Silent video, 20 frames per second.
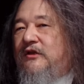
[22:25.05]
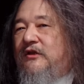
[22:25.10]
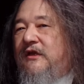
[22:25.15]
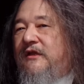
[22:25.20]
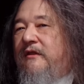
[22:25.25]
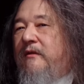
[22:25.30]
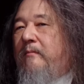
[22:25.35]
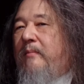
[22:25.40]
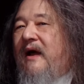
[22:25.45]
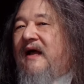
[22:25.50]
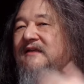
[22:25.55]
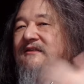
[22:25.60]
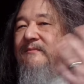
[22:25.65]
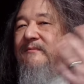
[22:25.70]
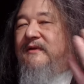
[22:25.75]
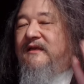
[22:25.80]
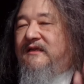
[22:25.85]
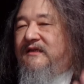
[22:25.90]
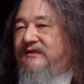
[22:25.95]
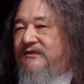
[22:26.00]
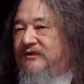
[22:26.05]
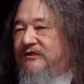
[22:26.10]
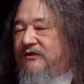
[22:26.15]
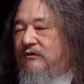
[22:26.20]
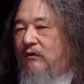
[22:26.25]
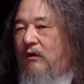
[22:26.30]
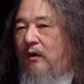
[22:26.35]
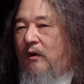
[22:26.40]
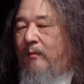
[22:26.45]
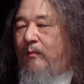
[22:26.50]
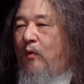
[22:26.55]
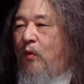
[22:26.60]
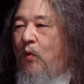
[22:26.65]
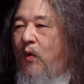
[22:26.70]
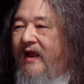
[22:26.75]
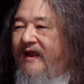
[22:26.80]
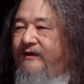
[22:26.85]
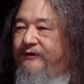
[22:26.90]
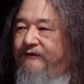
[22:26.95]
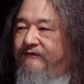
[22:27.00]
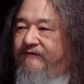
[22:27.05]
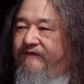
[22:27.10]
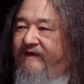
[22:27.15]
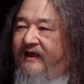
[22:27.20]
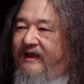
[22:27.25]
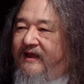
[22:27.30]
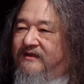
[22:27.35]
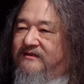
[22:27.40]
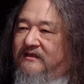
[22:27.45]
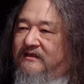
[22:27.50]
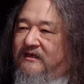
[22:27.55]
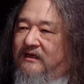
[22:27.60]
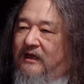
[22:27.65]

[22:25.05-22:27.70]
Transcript: it, the possibilities just grow up way too fast